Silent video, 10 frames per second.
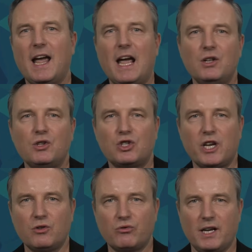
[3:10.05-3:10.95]
and
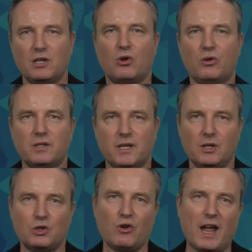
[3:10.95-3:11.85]
generate
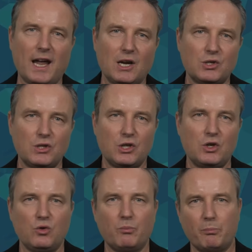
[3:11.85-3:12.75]
content to
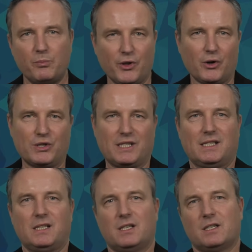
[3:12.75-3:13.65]
execute those
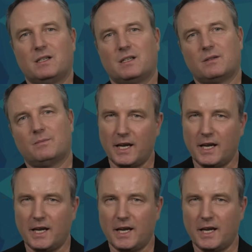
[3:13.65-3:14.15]
decisions.